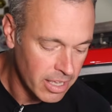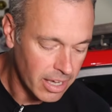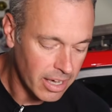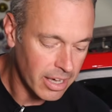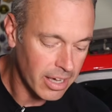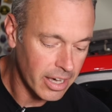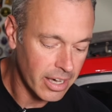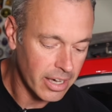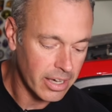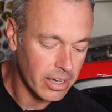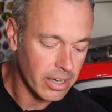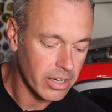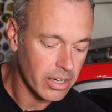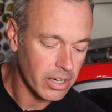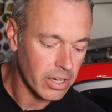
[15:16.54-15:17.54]

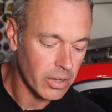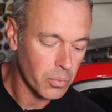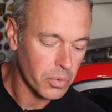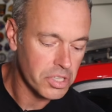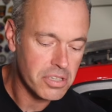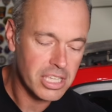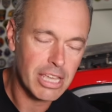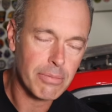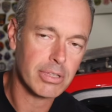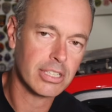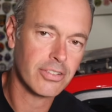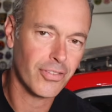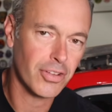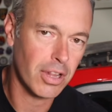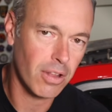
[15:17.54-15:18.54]
Will you keep
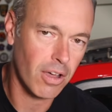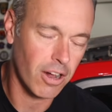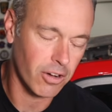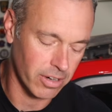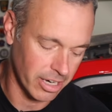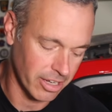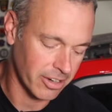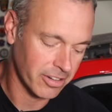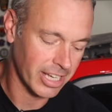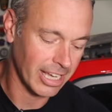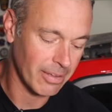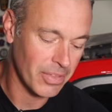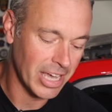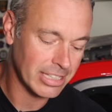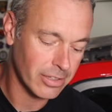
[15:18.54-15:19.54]
this for the long run?
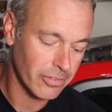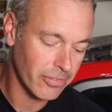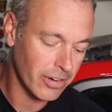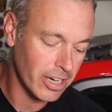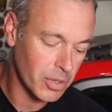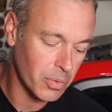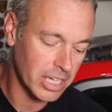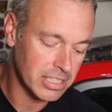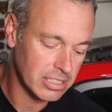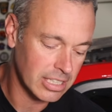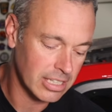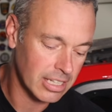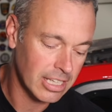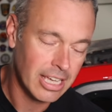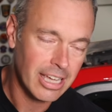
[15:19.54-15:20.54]
Okay, that's a fair
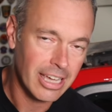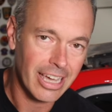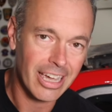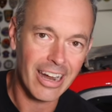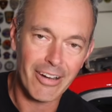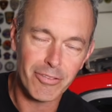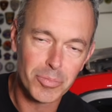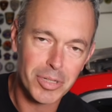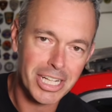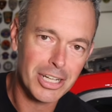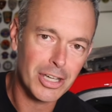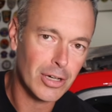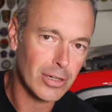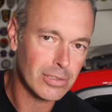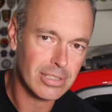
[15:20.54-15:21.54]
question. Everybody
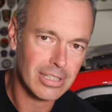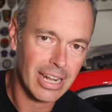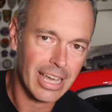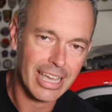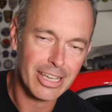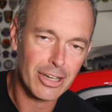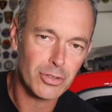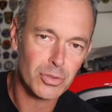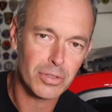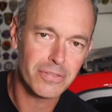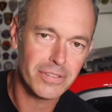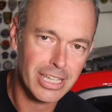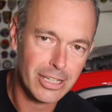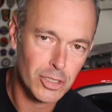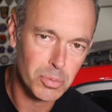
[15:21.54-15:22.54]
knows that I go through
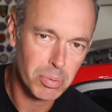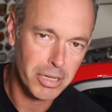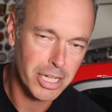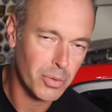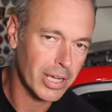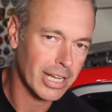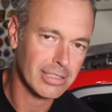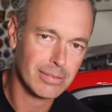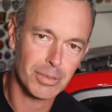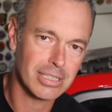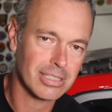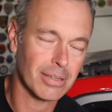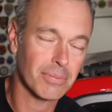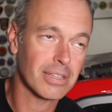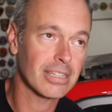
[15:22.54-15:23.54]
vehicles pretty quick. It's been
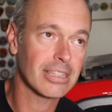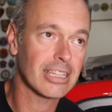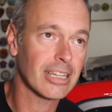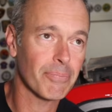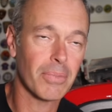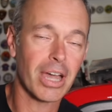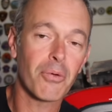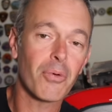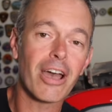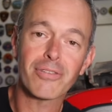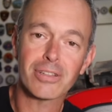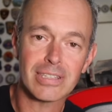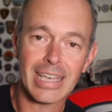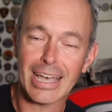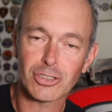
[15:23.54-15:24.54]
something that my wife
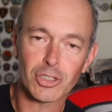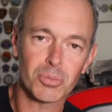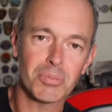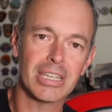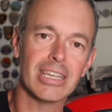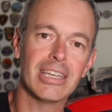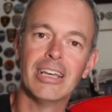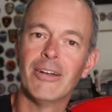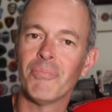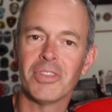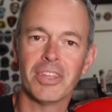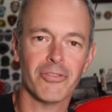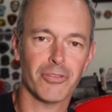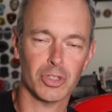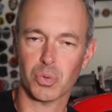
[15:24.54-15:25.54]
has hassled me
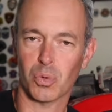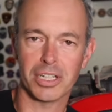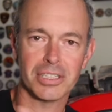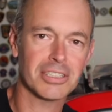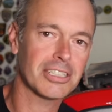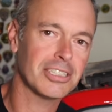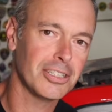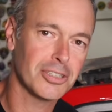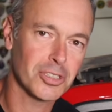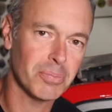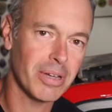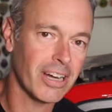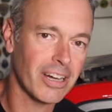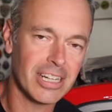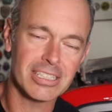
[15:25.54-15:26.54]
for 26 years of
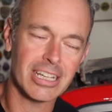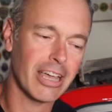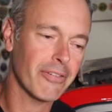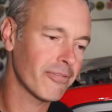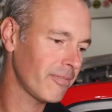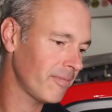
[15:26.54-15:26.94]
marriage. I,